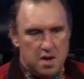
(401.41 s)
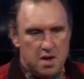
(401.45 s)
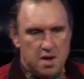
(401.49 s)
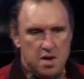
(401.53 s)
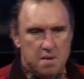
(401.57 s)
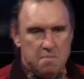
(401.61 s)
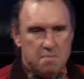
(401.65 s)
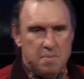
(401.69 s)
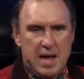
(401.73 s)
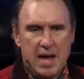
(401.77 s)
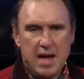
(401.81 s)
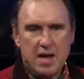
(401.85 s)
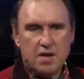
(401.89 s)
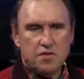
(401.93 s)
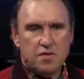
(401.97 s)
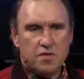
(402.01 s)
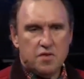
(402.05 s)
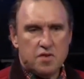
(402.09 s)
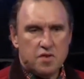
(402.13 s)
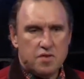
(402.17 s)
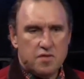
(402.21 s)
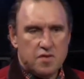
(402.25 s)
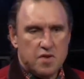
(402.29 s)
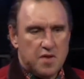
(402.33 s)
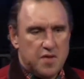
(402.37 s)
uh,
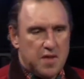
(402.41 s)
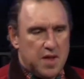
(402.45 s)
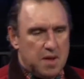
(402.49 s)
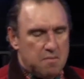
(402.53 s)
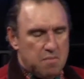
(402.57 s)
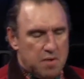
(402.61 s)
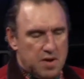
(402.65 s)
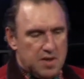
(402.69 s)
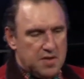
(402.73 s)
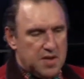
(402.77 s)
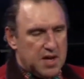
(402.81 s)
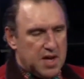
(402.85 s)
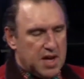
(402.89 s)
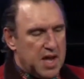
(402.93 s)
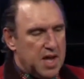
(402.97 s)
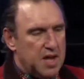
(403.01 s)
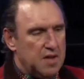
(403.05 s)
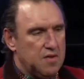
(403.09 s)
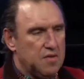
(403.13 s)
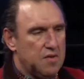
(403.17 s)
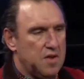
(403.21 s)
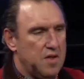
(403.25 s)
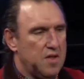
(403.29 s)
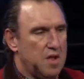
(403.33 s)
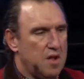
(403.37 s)
pastors and they bring their
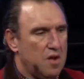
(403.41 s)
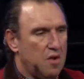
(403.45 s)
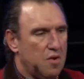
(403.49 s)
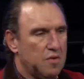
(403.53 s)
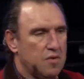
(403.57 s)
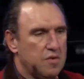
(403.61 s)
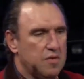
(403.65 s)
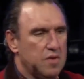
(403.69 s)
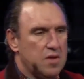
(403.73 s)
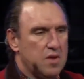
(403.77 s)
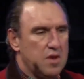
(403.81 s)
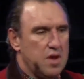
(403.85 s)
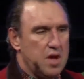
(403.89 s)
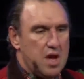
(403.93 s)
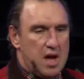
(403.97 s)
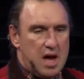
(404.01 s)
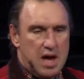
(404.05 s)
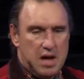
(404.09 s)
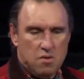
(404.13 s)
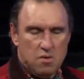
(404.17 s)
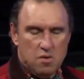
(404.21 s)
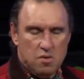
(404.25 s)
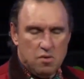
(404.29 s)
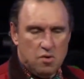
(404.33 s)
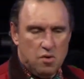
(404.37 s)
kids and they'll
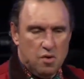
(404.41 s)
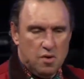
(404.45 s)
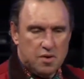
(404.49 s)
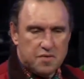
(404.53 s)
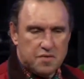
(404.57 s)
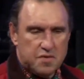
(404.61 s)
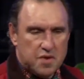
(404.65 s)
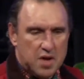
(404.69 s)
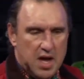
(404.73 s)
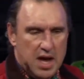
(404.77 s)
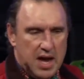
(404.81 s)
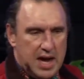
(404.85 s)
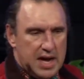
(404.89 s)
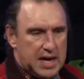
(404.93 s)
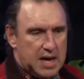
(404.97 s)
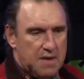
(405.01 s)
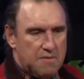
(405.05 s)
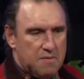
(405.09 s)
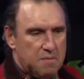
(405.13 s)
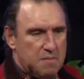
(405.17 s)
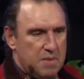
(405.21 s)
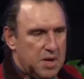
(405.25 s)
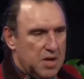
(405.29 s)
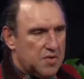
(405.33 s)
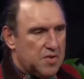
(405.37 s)
always, I give
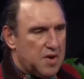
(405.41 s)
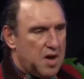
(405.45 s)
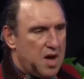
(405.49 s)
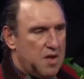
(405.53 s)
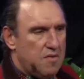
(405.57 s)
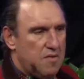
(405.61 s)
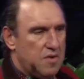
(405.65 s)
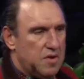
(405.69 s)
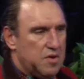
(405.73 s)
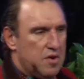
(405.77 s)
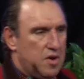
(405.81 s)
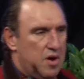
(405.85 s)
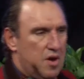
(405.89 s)
them each $100.